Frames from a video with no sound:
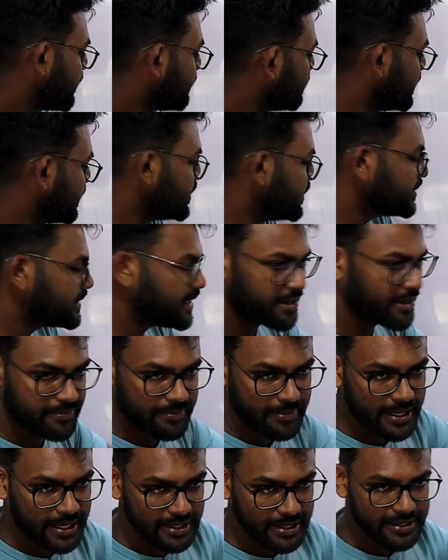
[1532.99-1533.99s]
finished that
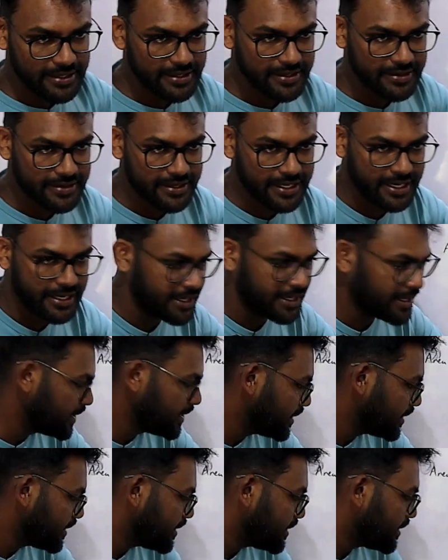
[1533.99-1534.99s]
part, right?
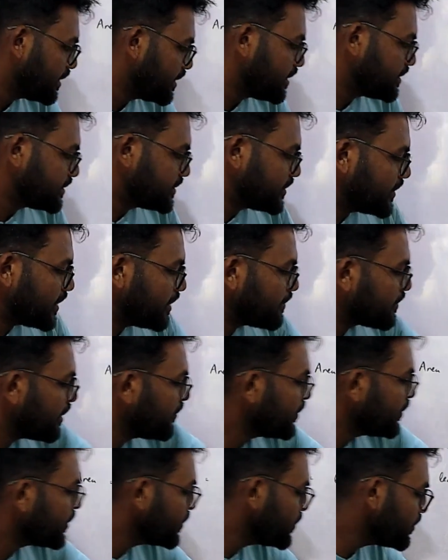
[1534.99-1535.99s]
So I'm
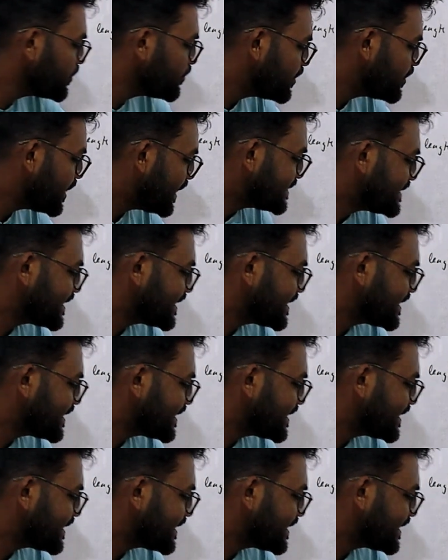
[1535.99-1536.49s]
giving you a basic